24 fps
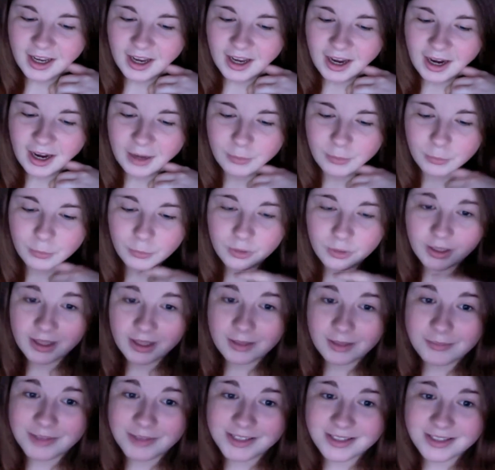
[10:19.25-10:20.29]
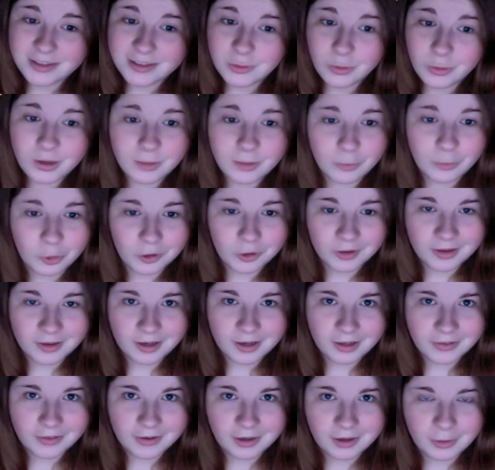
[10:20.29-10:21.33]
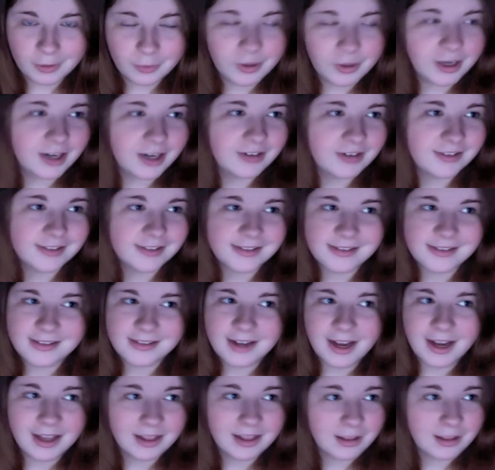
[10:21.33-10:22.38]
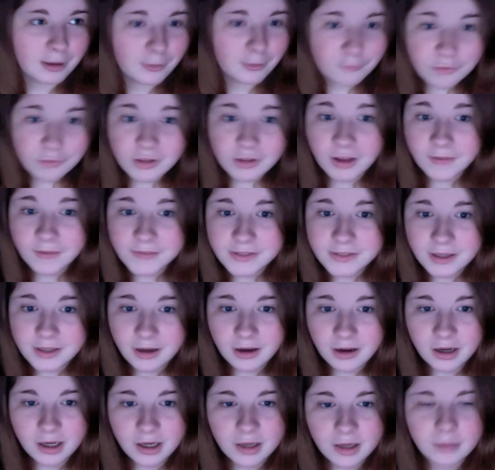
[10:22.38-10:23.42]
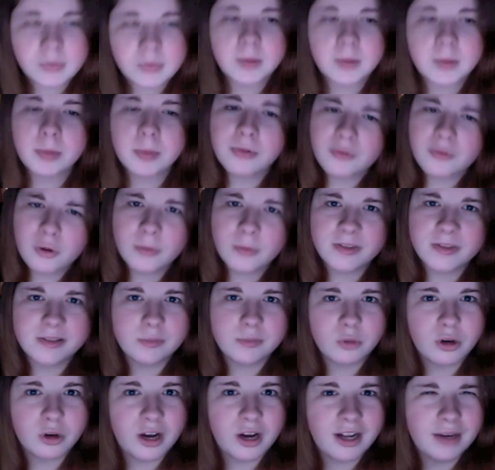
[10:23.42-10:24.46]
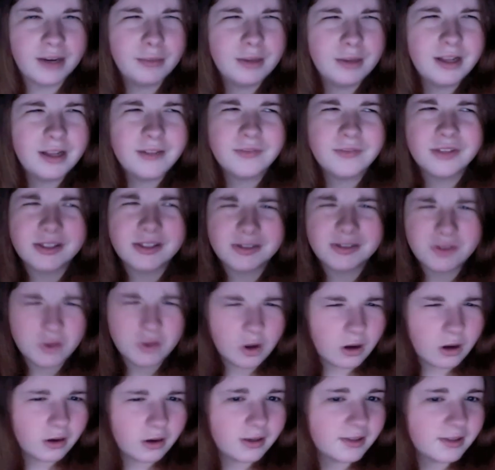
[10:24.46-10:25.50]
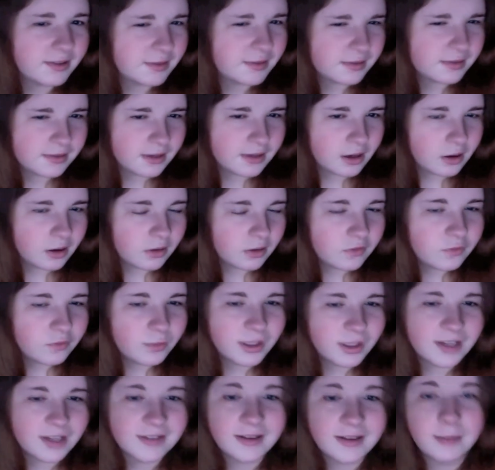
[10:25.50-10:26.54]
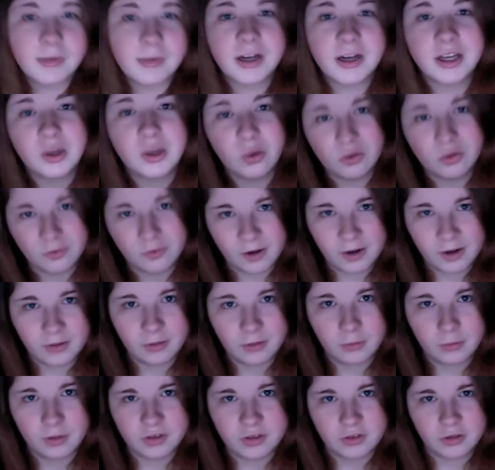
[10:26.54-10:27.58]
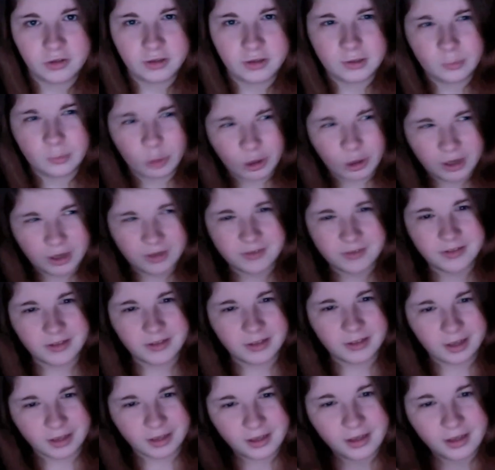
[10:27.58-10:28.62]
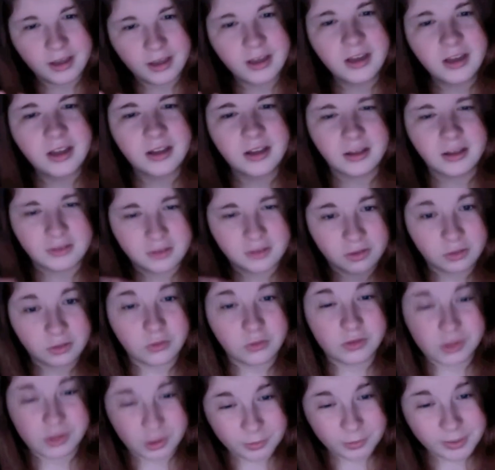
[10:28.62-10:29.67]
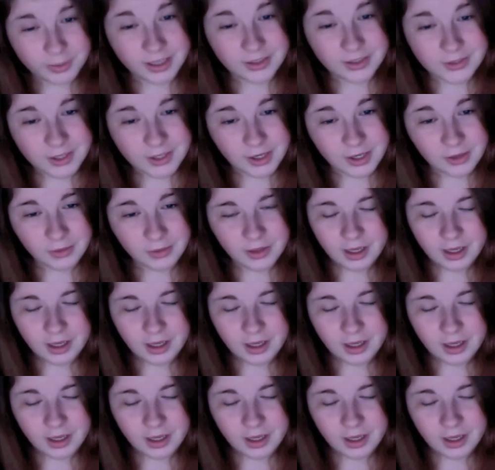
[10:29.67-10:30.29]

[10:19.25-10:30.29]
I really missed Quinn more than I thought I would. I loved Love Song, the performance more. I didn't really love the song itself because I'm not a huge fan of the original anymore. I used to like listen to it too much, you know.